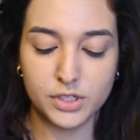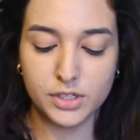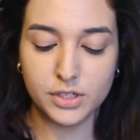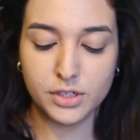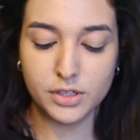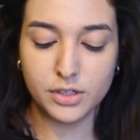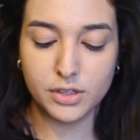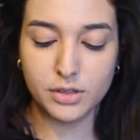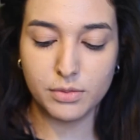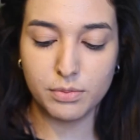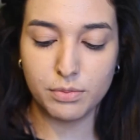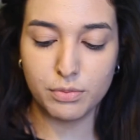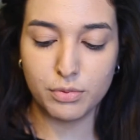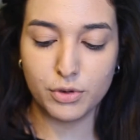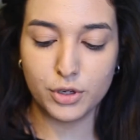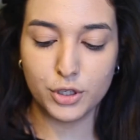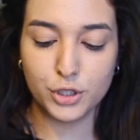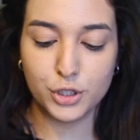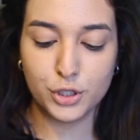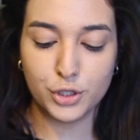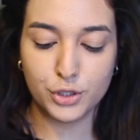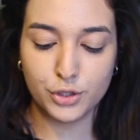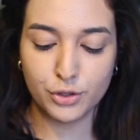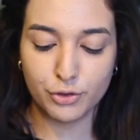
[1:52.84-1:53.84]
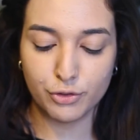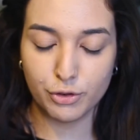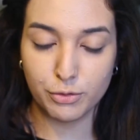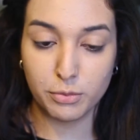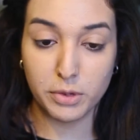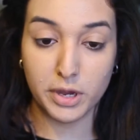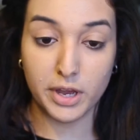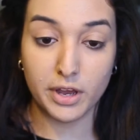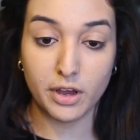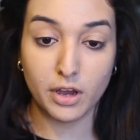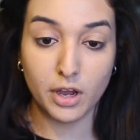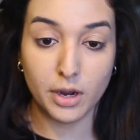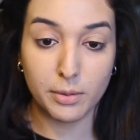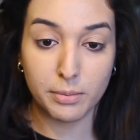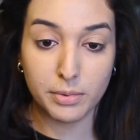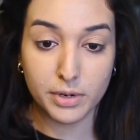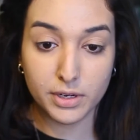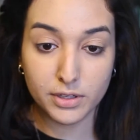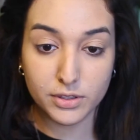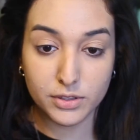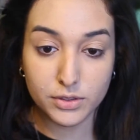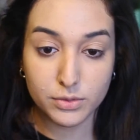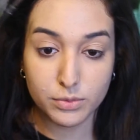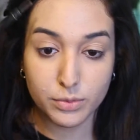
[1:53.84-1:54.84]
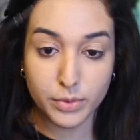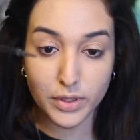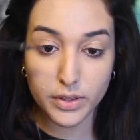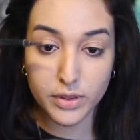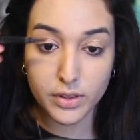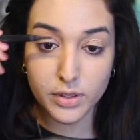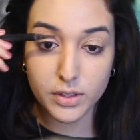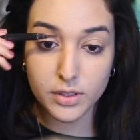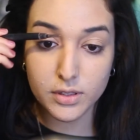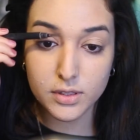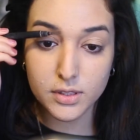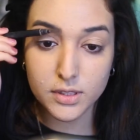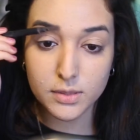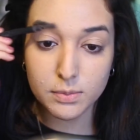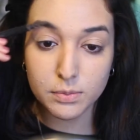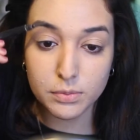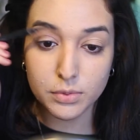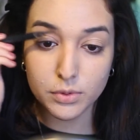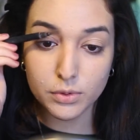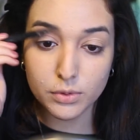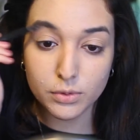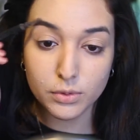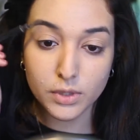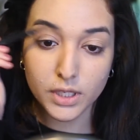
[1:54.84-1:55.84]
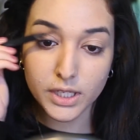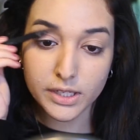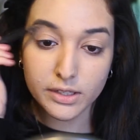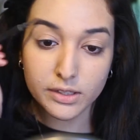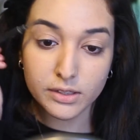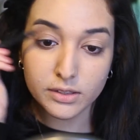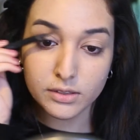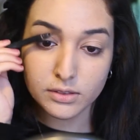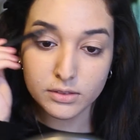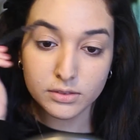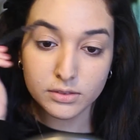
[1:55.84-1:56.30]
going to brush through my eyebrows with the spoolie.